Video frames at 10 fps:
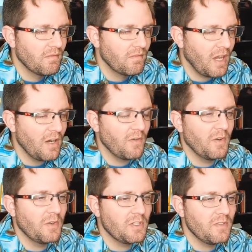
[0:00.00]
I don't
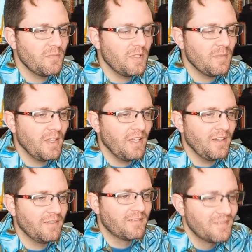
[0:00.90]
know what you even mean by
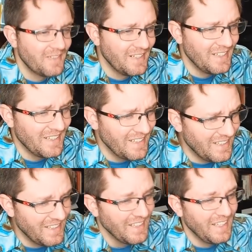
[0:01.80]

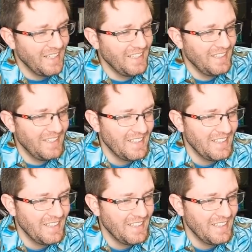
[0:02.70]
that.